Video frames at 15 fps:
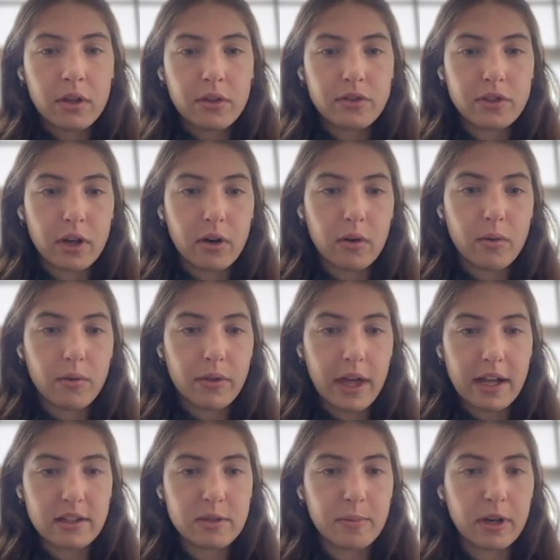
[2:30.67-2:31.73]
So
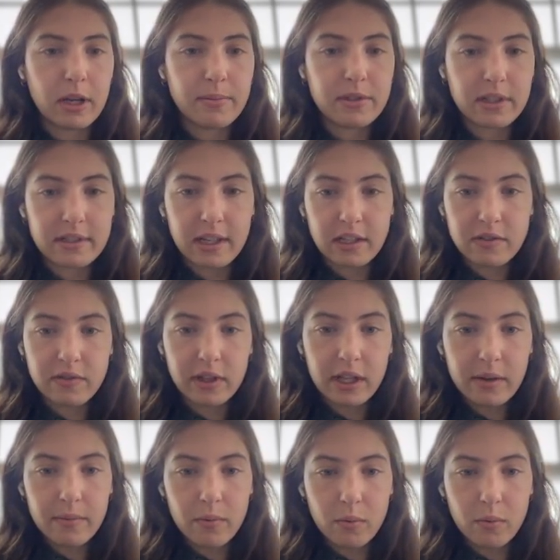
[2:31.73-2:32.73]
that spun up successfully.